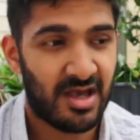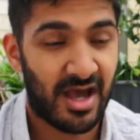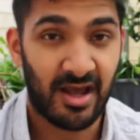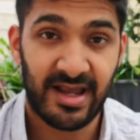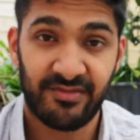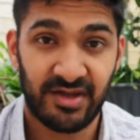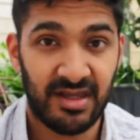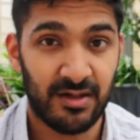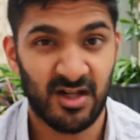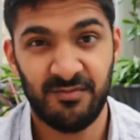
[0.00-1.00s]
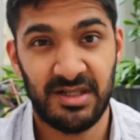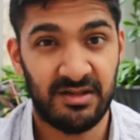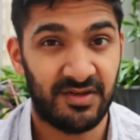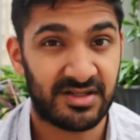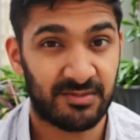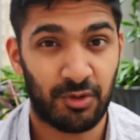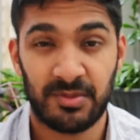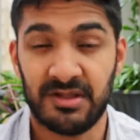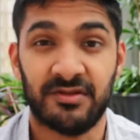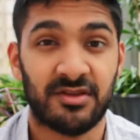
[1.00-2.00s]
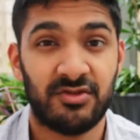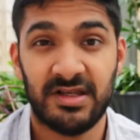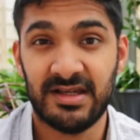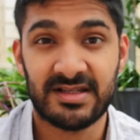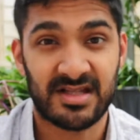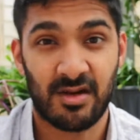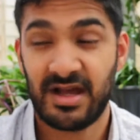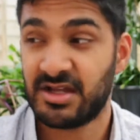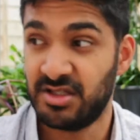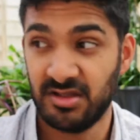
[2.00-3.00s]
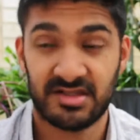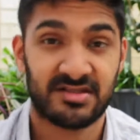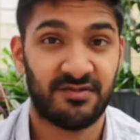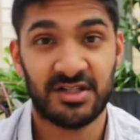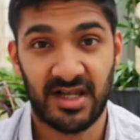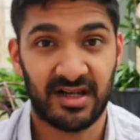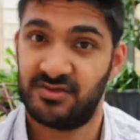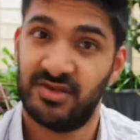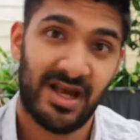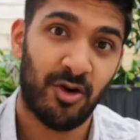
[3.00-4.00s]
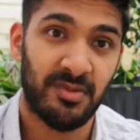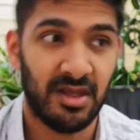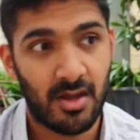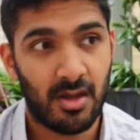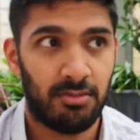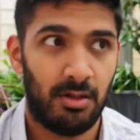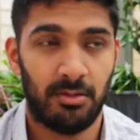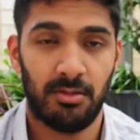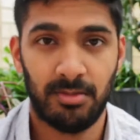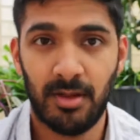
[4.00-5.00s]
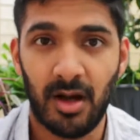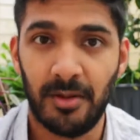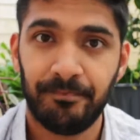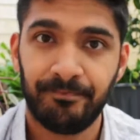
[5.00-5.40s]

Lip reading: And I have it here, and I've been investing in property for 3 years now, and actually this fish tank has really helped me, blah, blah, blah,